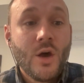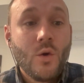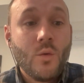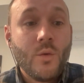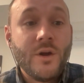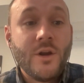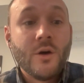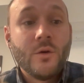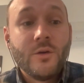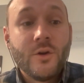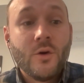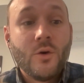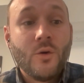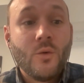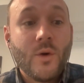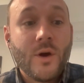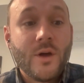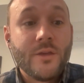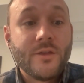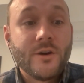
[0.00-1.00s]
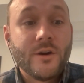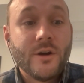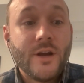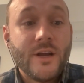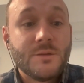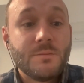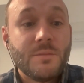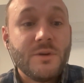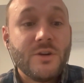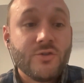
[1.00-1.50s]
we don't know whether
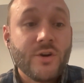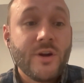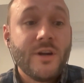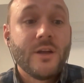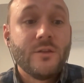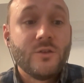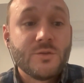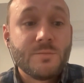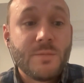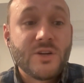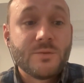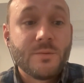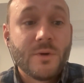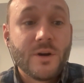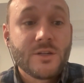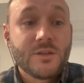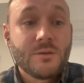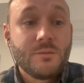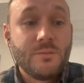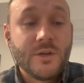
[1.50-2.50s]
it's been trained on those benchmarks,